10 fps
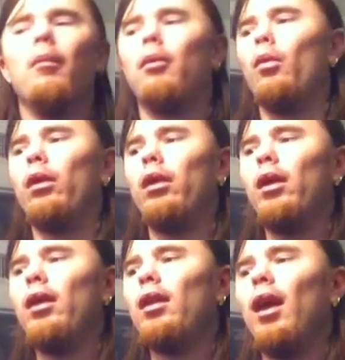but when
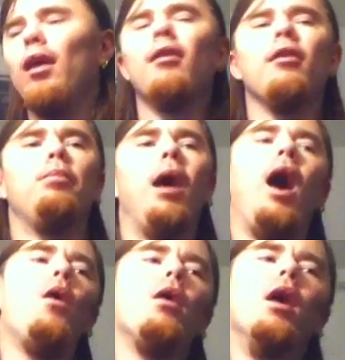he takes his
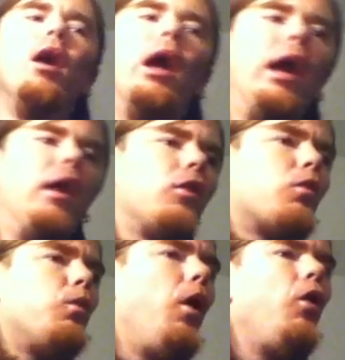power and
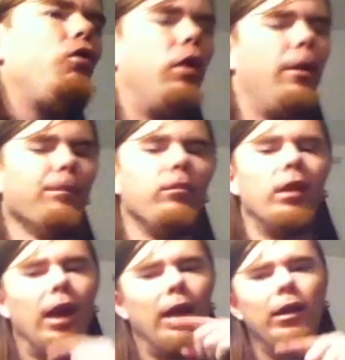throws it
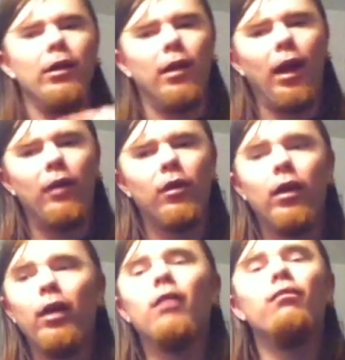and he lands,
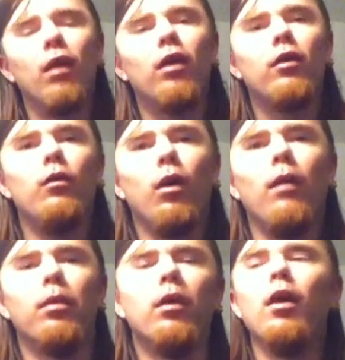he can pick you
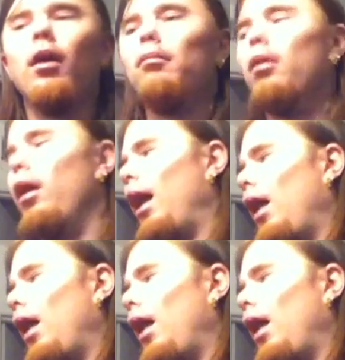up. But